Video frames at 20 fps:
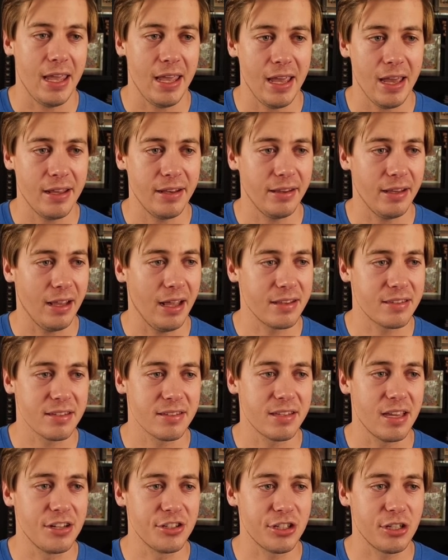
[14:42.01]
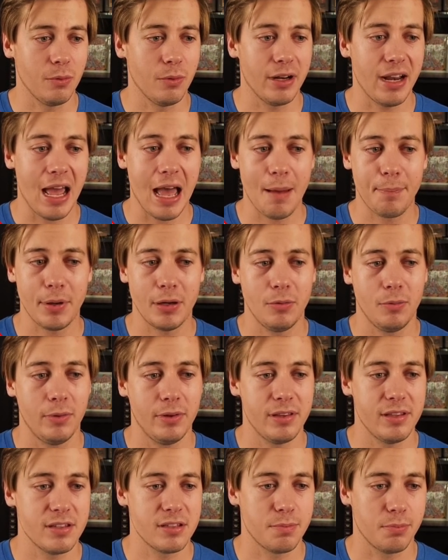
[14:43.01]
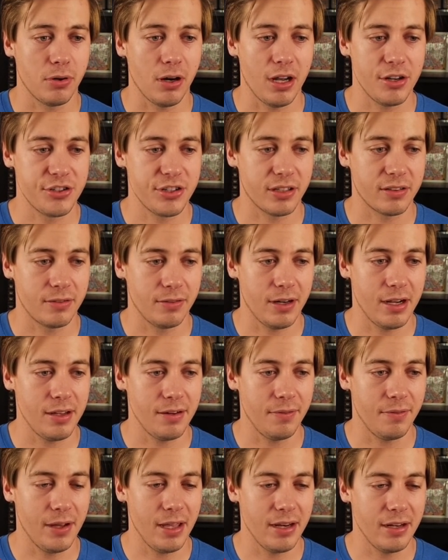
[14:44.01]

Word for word: And that's essentially what happened with this project, right?